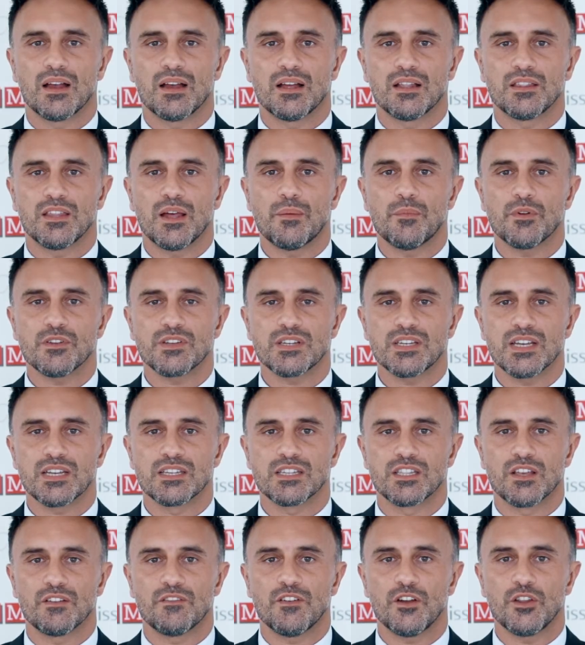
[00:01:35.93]
Number 6,
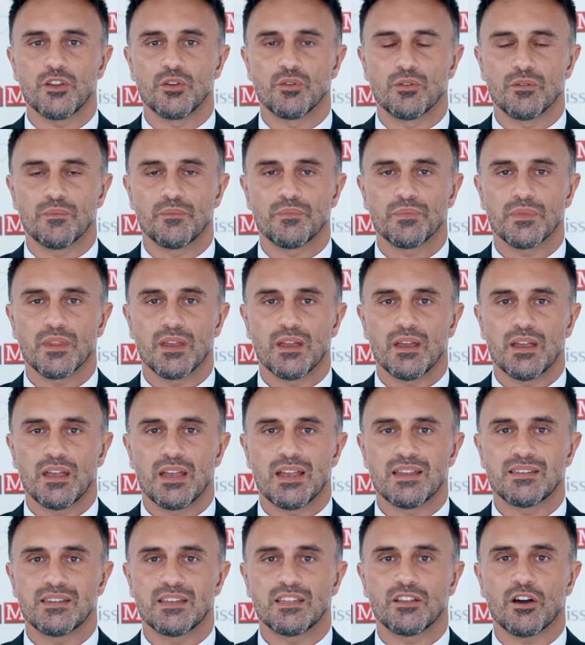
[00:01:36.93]
the venue.
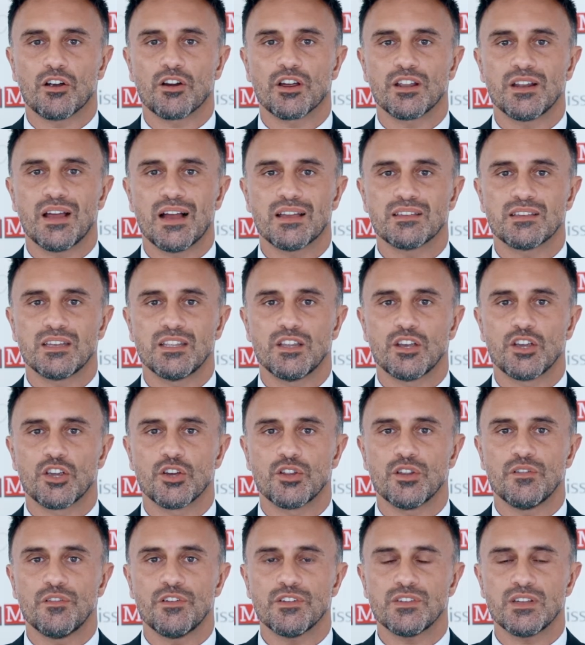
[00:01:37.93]
Is it organized in a
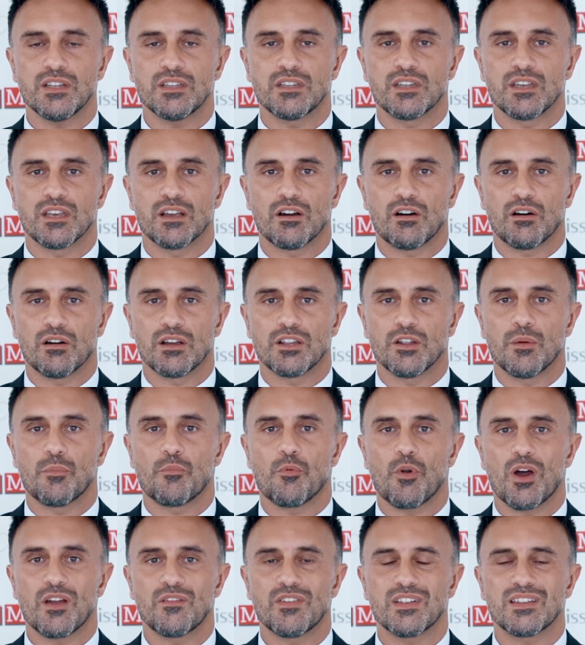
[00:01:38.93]
university or in a
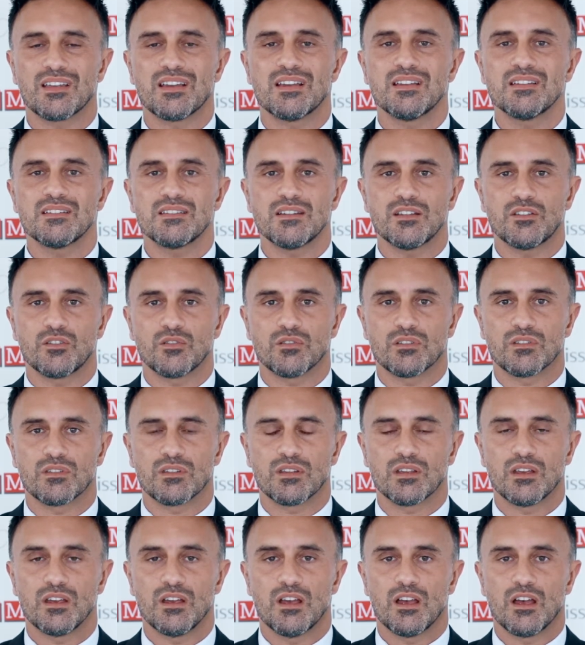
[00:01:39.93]
private institute?
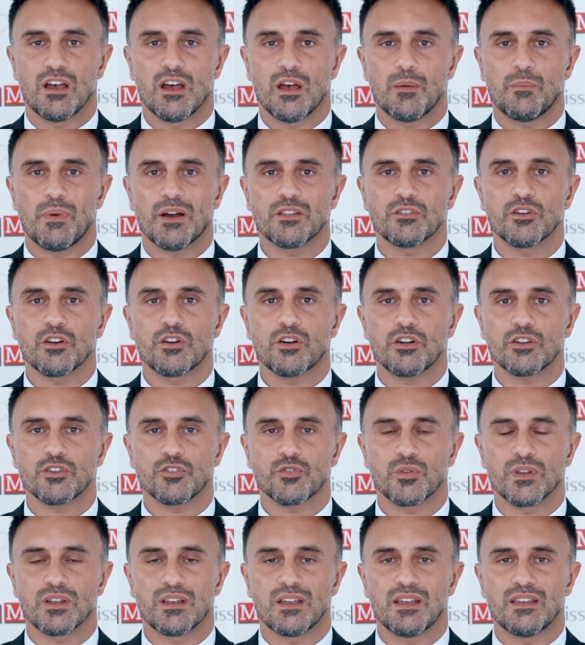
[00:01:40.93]
About the
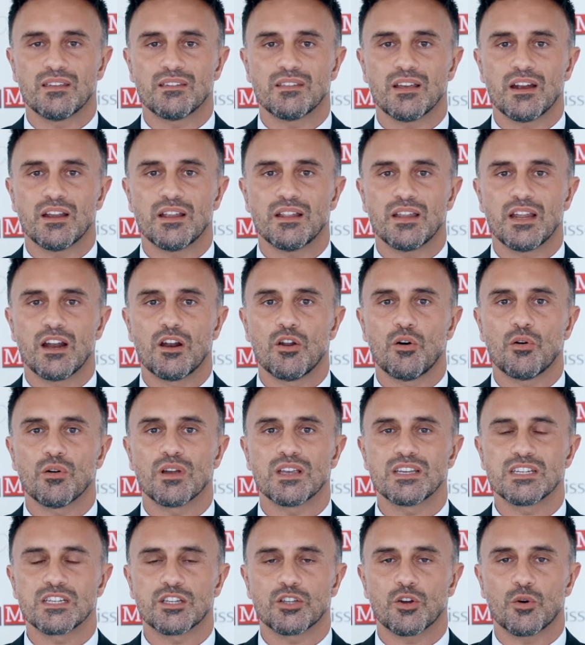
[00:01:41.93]
country, is there any long
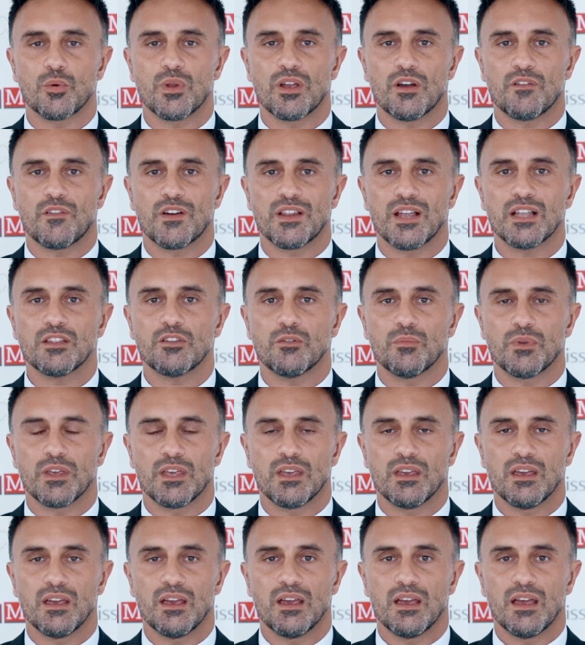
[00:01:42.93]
history of anatomy?
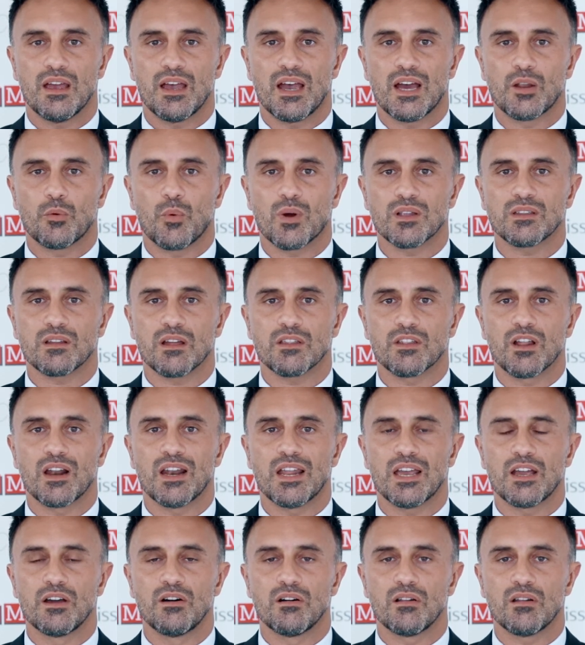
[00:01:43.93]
And what are the
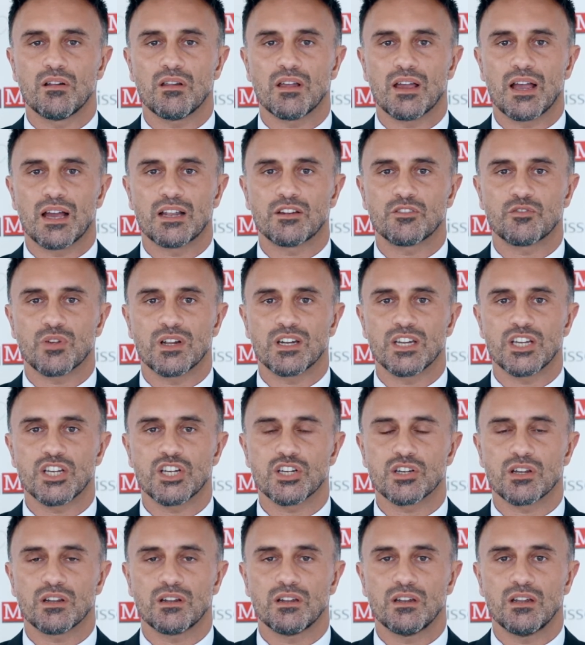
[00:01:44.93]
legal and
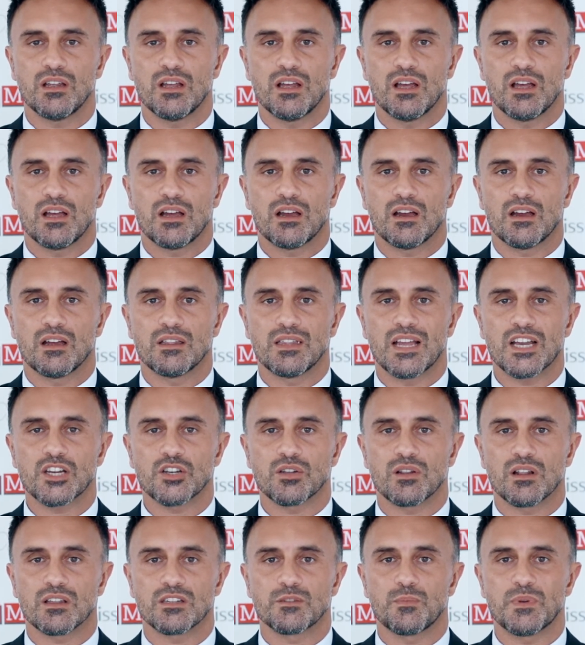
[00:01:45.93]
tradition
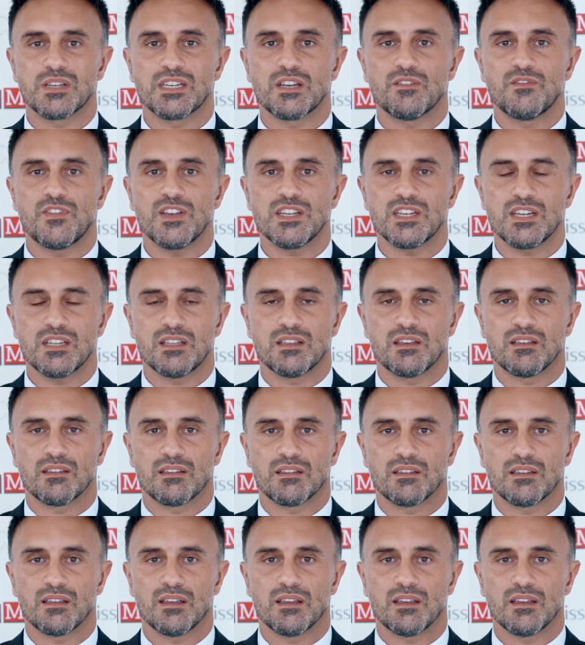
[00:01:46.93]
national specificities?